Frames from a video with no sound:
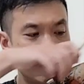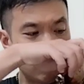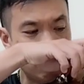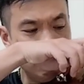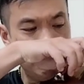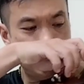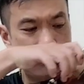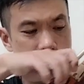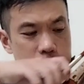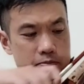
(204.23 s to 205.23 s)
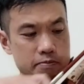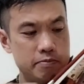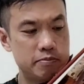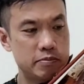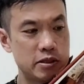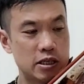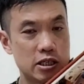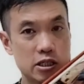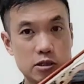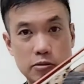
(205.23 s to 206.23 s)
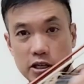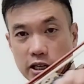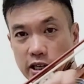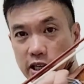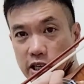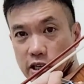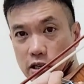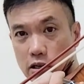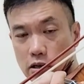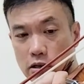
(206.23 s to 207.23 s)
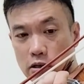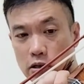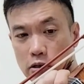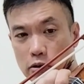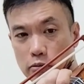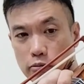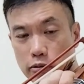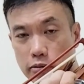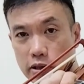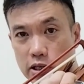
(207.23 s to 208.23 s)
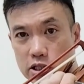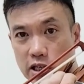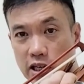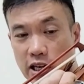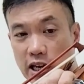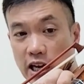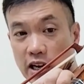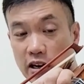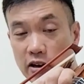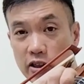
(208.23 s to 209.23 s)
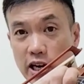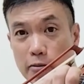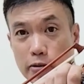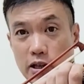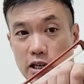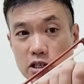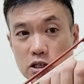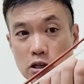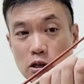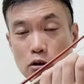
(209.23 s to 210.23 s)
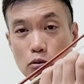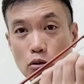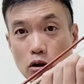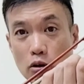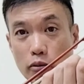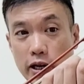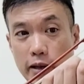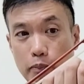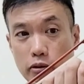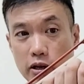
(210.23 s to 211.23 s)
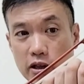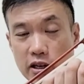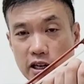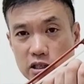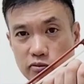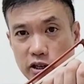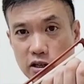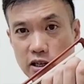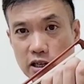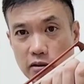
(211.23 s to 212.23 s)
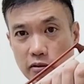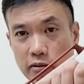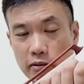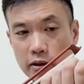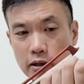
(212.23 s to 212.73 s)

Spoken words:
So we're getting here, we're releasing, and on that release, we're already putting the next finger down.